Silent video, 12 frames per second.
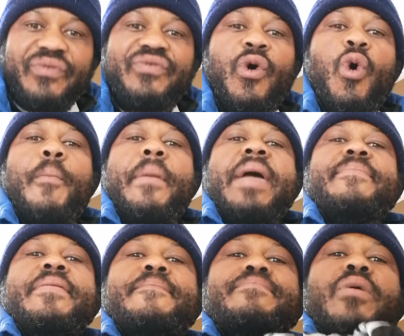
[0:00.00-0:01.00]
for
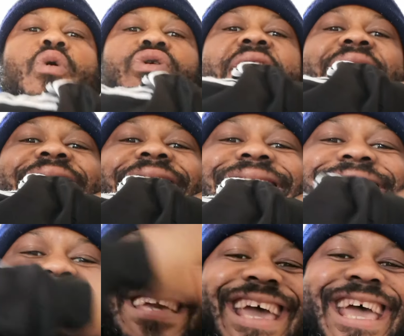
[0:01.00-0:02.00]
maybe more than a
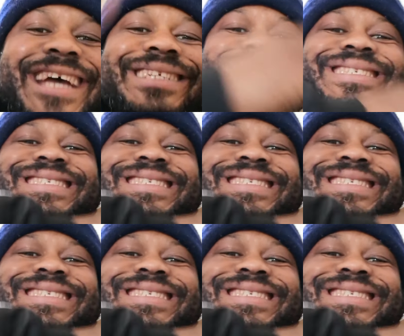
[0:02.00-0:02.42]
year,